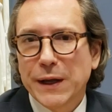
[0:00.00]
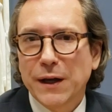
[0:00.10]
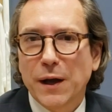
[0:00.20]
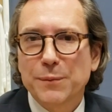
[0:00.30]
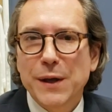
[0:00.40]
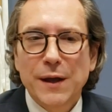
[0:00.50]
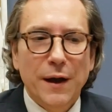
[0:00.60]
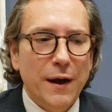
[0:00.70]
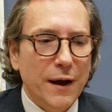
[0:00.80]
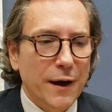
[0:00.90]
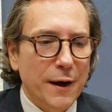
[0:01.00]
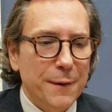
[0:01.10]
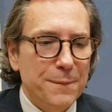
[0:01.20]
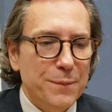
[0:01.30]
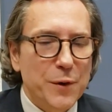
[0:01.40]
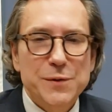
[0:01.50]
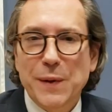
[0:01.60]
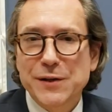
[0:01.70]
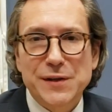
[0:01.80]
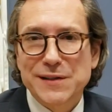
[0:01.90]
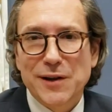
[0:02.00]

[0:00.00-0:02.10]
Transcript: up, most patients